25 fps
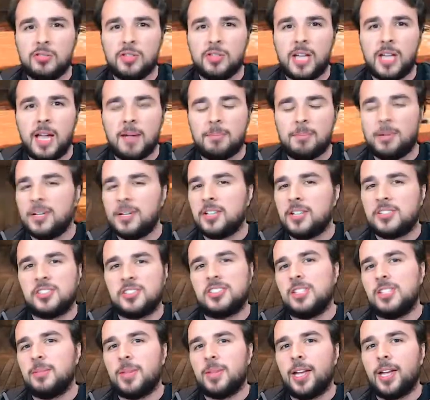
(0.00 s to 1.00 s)
gameplay doesn't
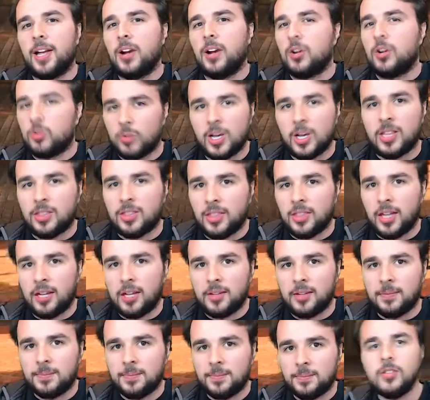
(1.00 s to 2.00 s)
seem like a great thing.